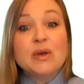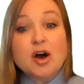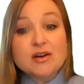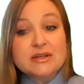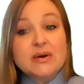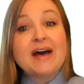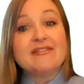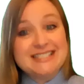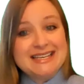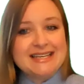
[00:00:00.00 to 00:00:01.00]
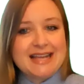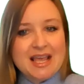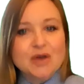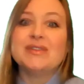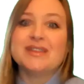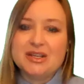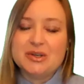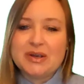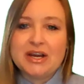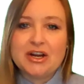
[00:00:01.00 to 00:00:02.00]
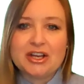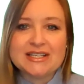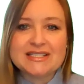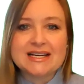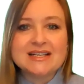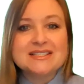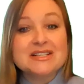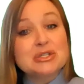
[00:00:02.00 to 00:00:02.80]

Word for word: We also have DNA within eukaryotic cells,